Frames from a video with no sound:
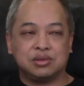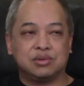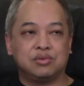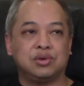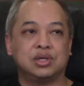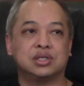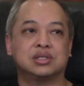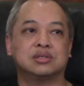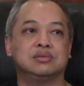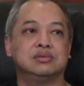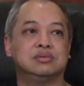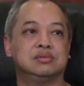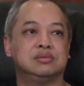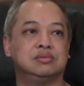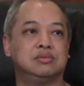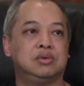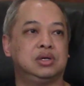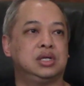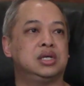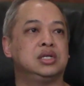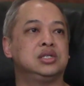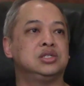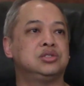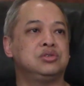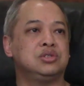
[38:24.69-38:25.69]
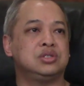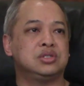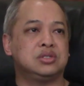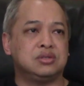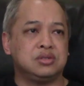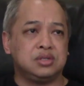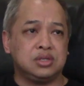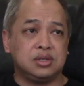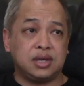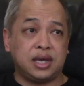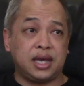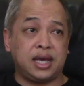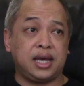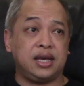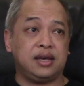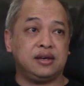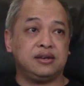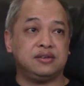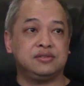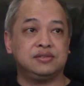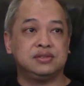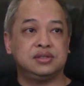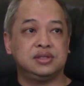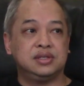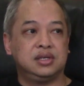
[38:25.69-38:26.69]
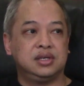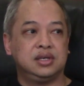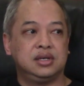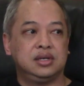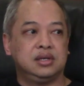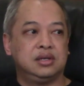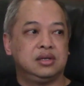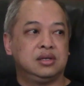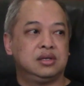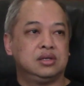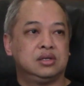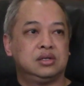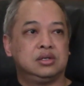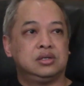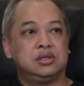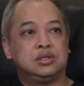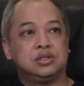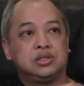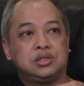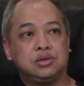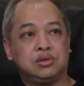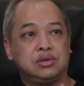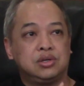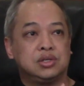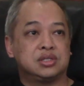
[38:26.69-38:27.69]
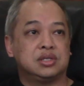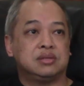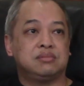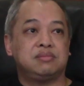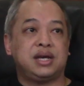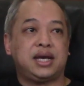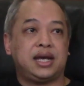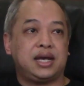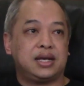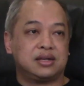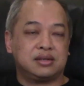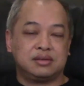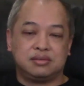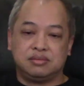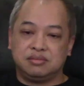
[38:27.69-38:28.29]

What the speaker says: what injuries do you have? Shoulders and back.